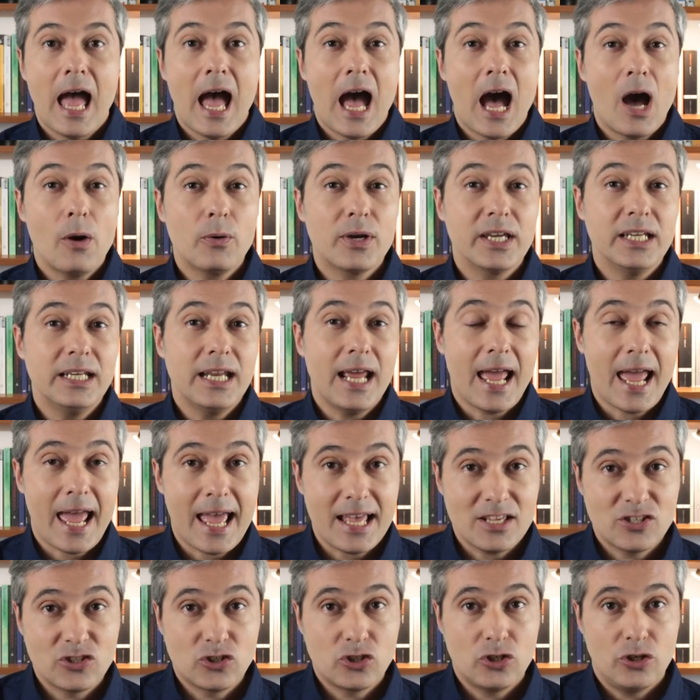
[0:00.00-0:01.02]
How can
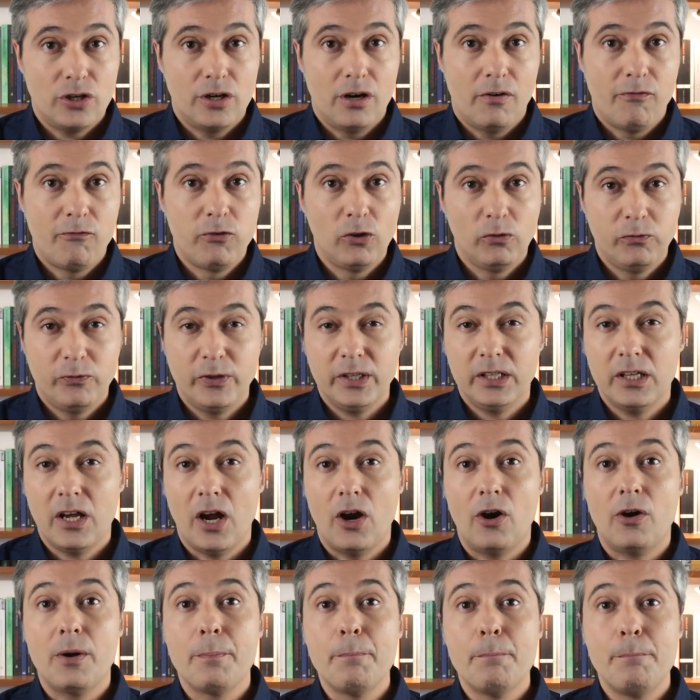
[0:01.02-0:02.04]
Esther fulfill
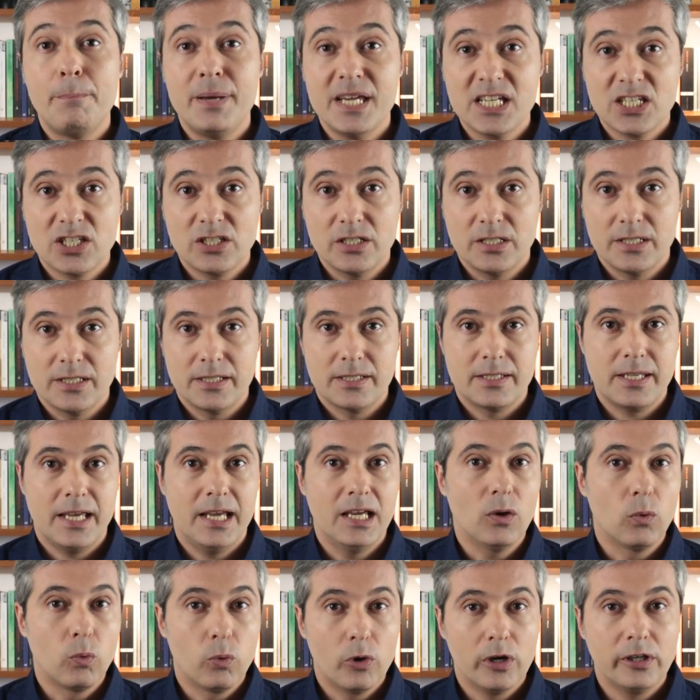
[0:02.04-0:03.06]
her ambitions
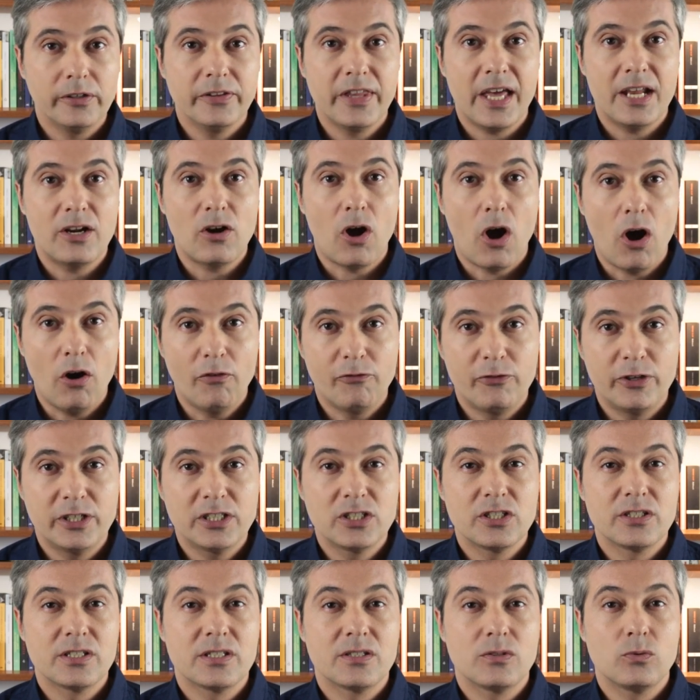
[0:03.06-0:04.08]
in a world that
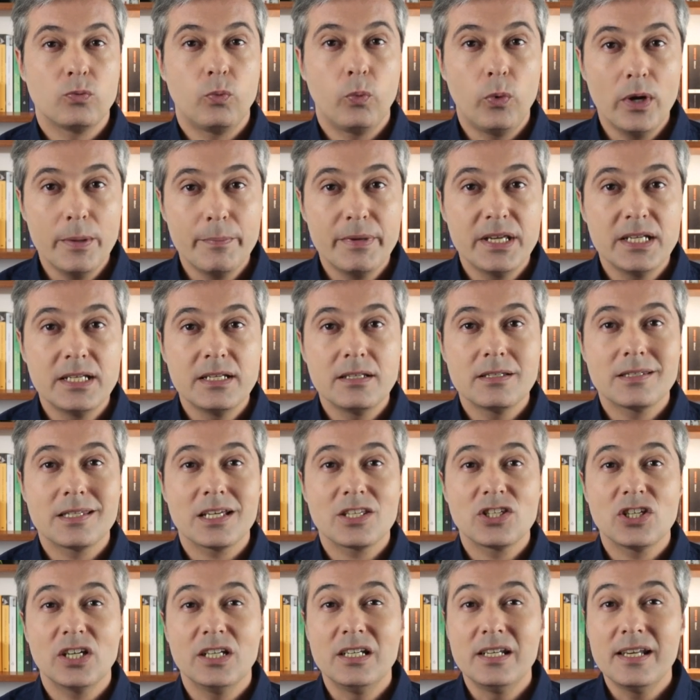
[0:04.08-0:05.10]
offers women
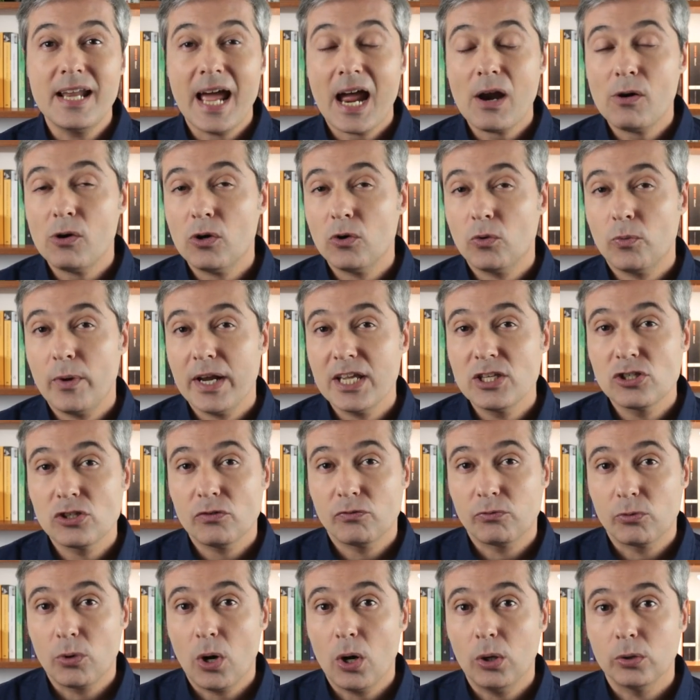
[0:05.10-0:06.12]
such a narrow range
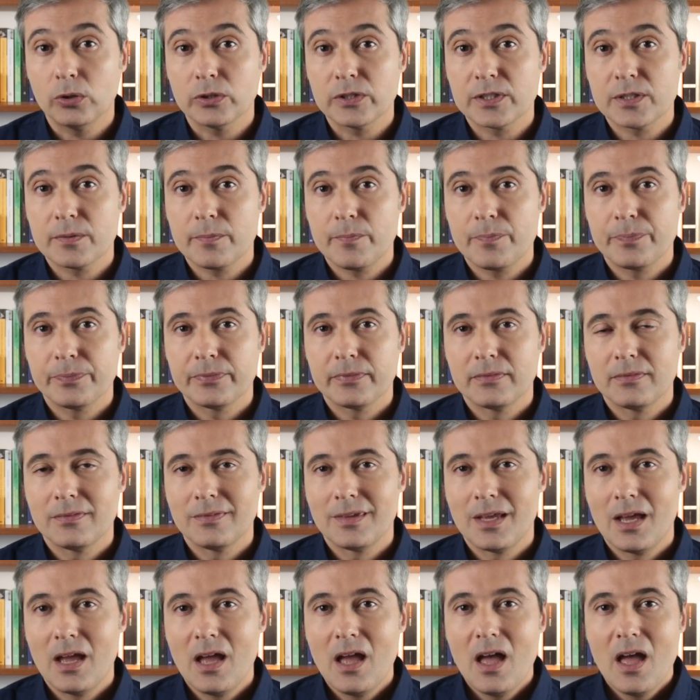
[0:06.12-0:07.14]
of roles?
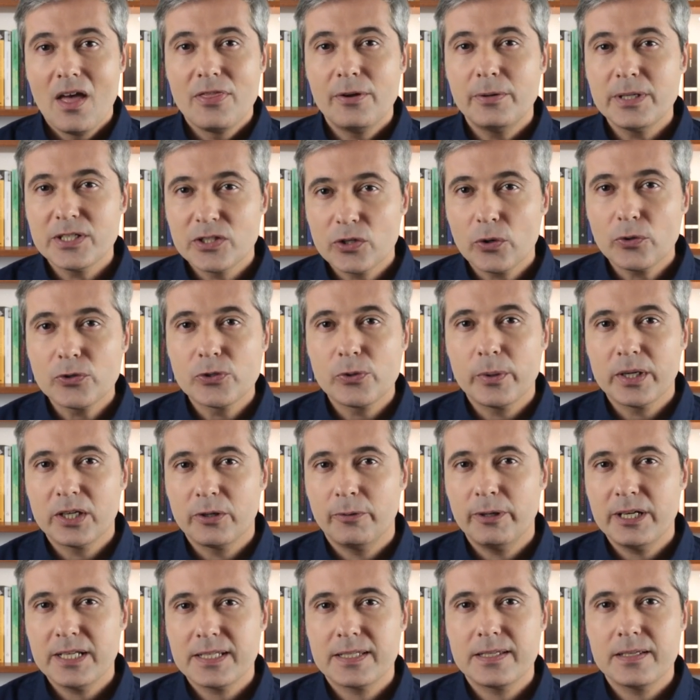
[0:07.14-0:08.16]
There is also a
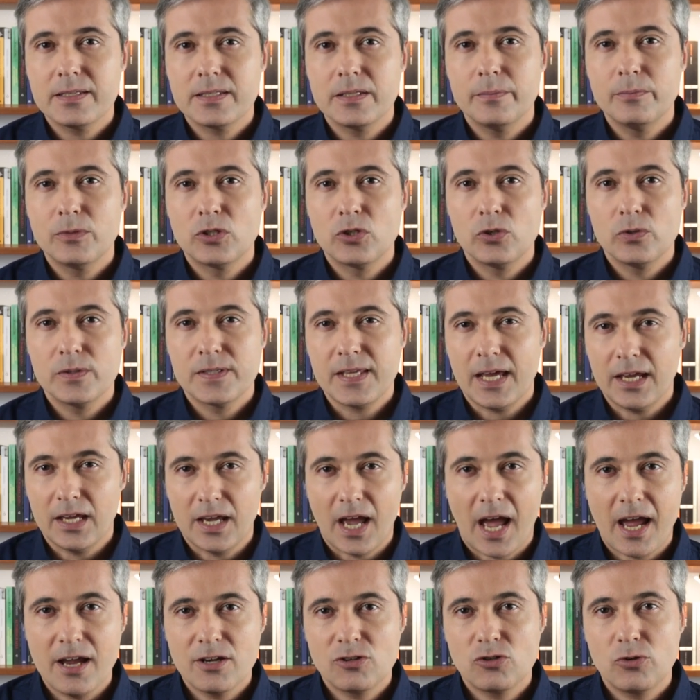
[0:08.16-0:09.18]
criticism to
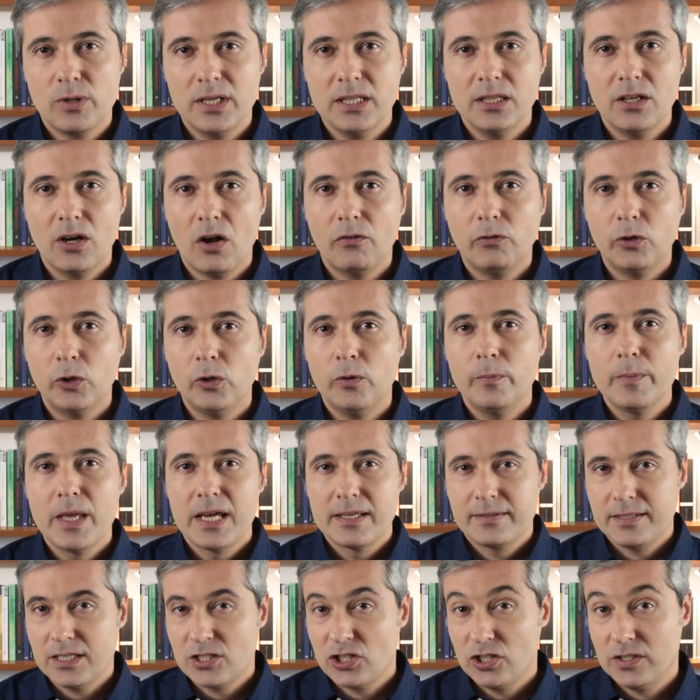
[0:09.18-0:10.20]
psychiatry in the novel,
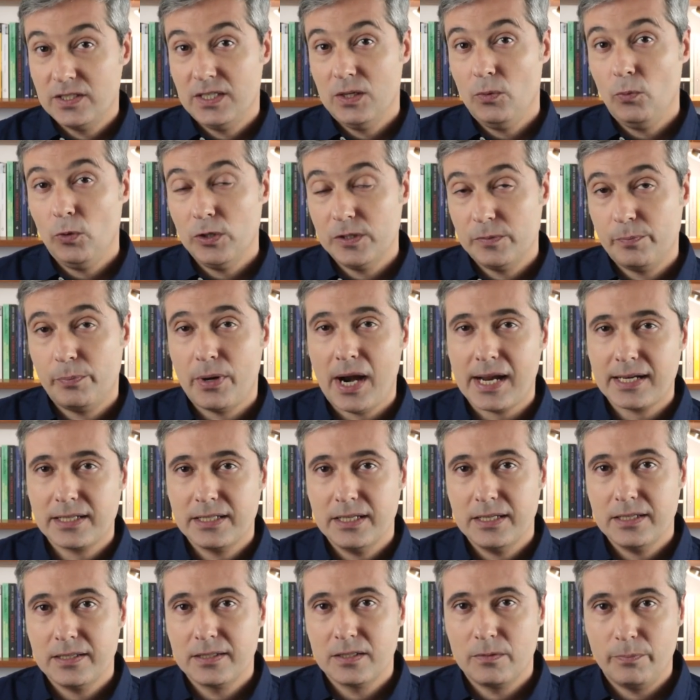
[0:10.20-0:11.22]
such as it was
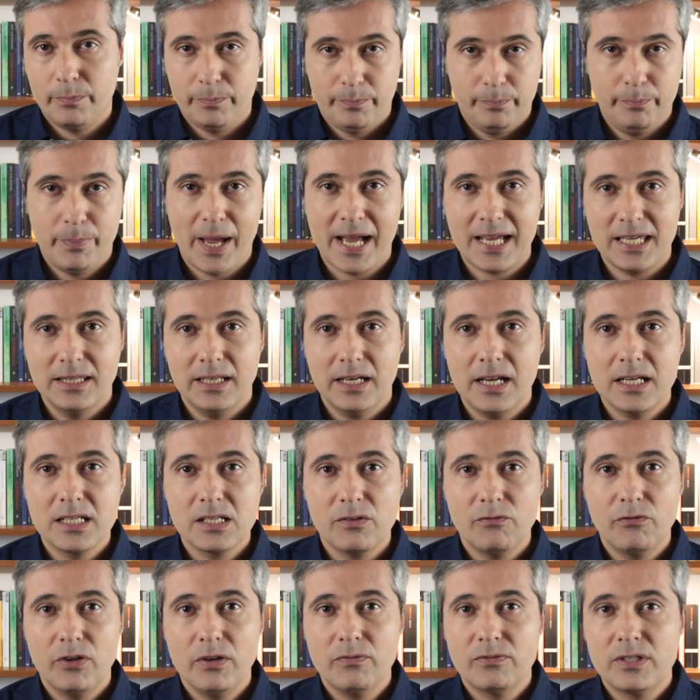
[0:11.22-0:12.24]
practiced back in the
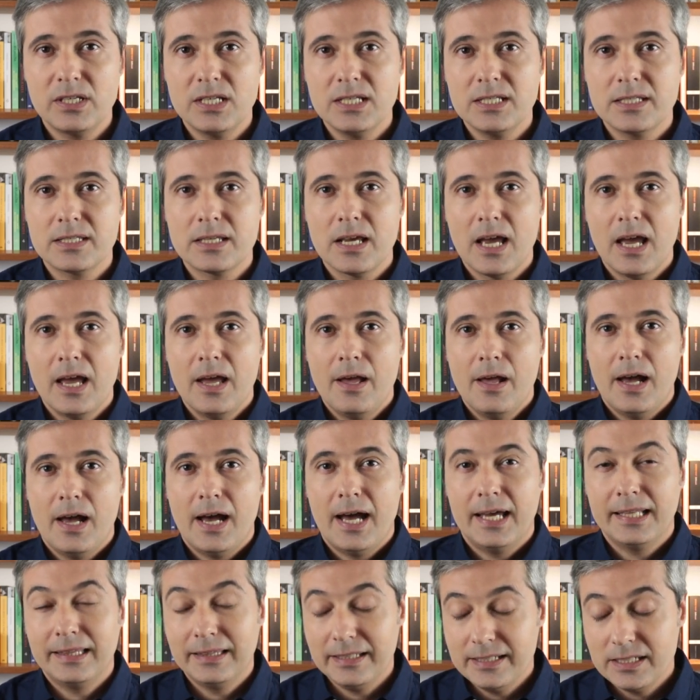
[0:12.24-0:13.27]
1950s,
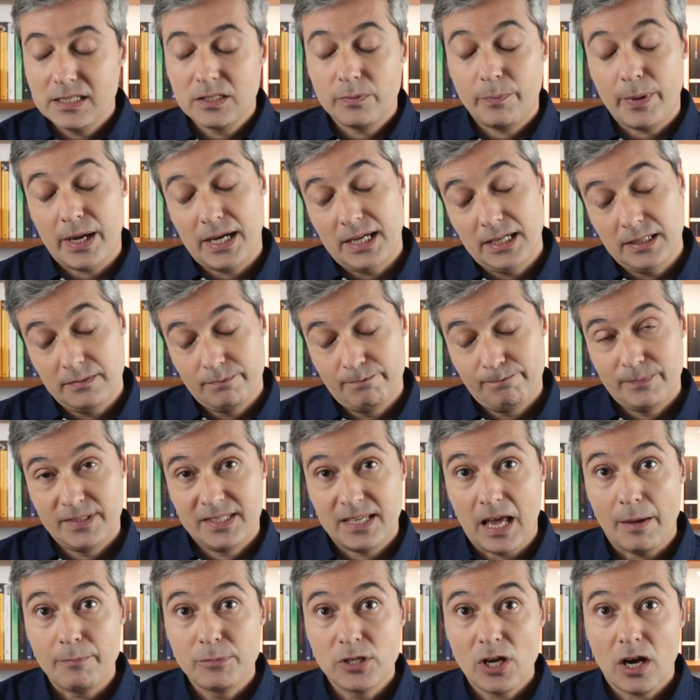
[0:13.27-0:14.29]
at least by
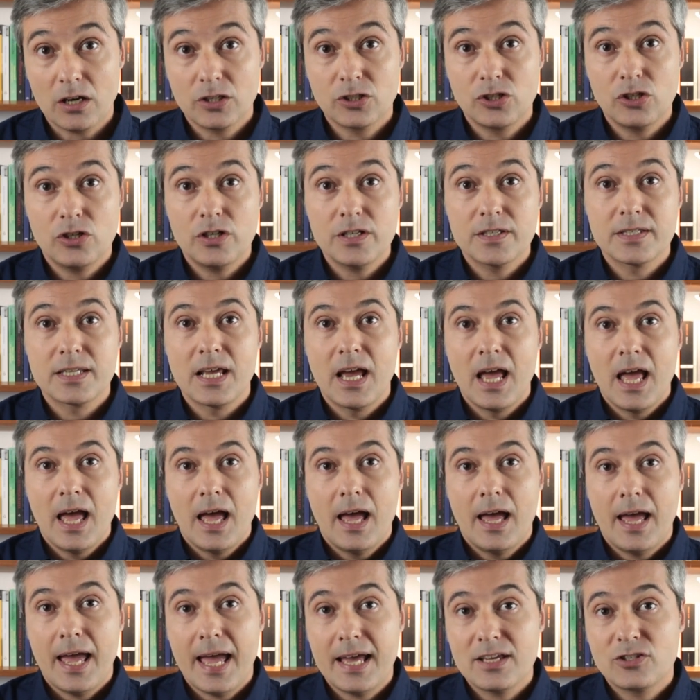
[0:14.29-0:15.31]
some doctors.
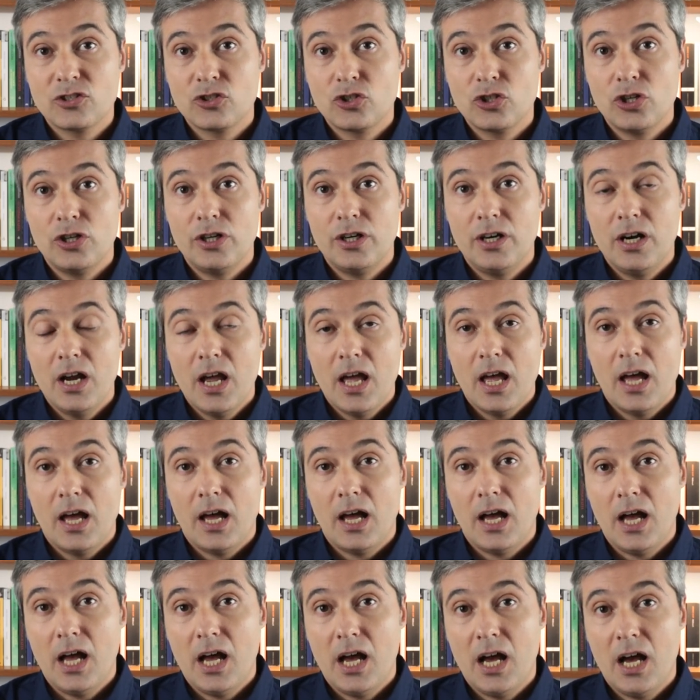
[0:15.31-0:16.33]
Esther
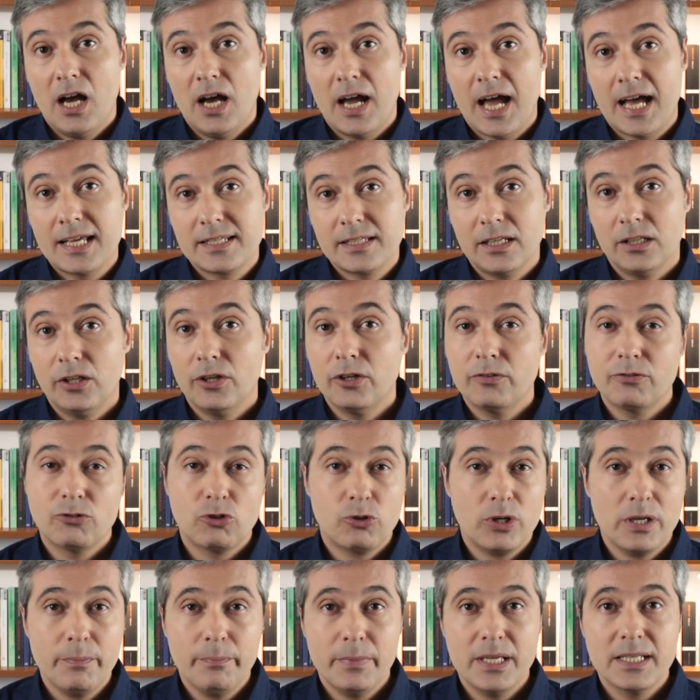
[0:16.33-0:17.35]
has a lot of
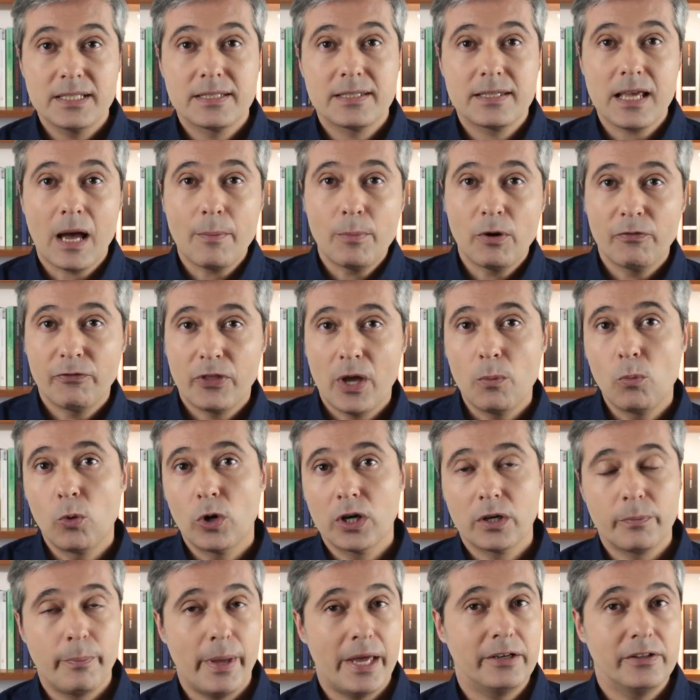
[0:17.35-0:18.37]
treatments. Some of them
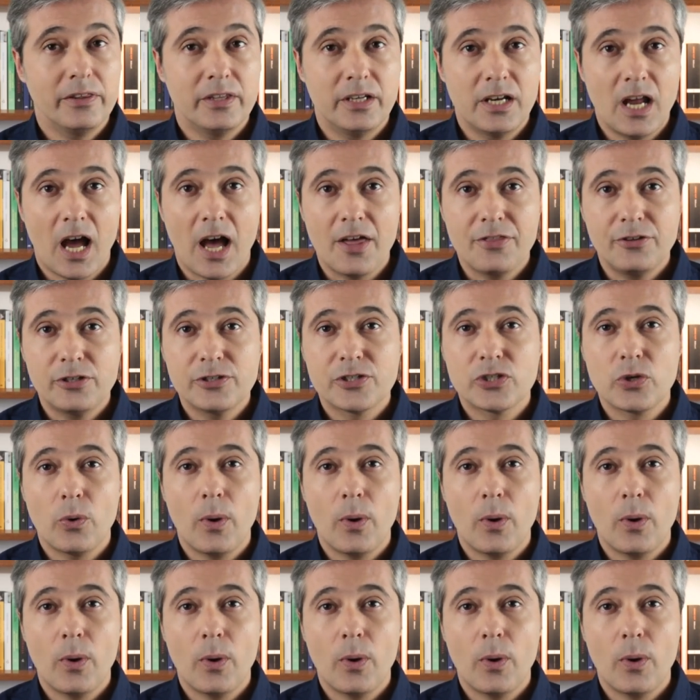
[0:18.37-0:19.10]
work better than others.